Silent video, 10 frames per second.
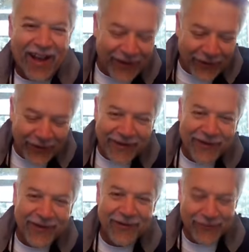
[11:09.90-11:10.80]
I know he can
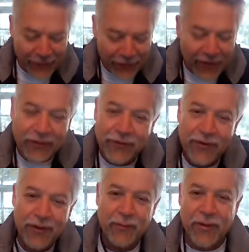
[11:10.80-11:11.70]
hear us, though. Thank you
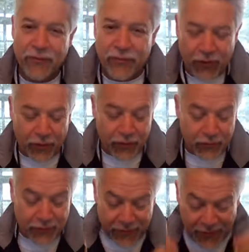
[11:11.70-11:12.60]
again, Billy, for all you're
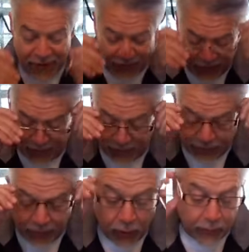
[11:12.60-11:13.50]
doing today to,
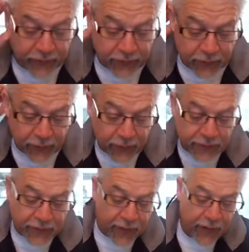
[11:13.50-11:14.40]
to help us to do
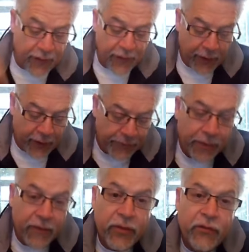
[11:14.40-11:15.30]
this. Um,
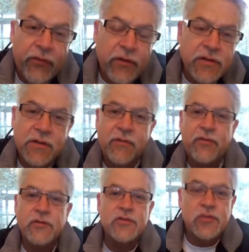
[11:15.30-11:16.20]
the first, the
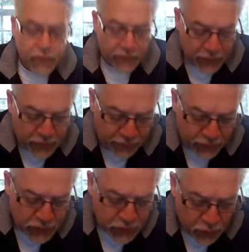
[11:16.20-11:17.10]
first two, the
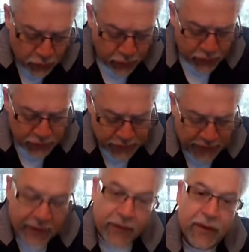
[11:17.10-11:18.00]
first two words
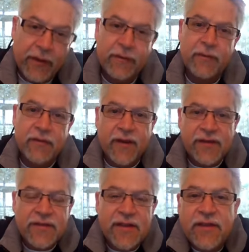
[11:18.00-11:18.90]
in this
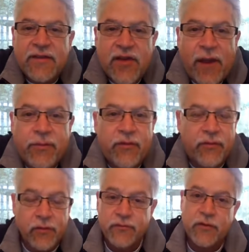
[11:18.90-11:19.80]
16th chapter,
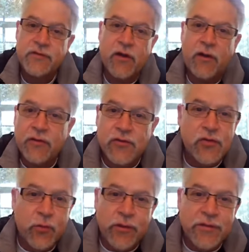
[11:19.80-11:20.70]
first verse, are
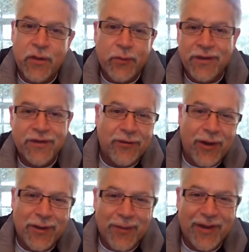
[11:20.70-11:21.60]
two words that we need to
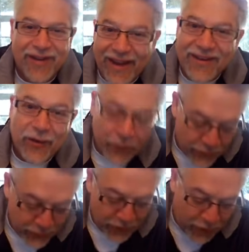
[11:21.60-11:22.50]
talk about. I
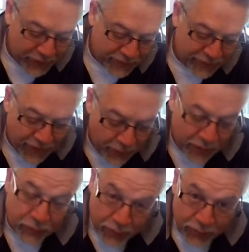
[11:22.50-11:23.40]
know we always say that,
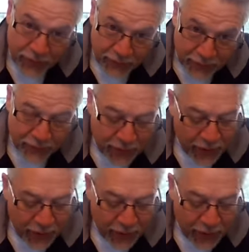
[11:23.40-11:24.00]
but we really do.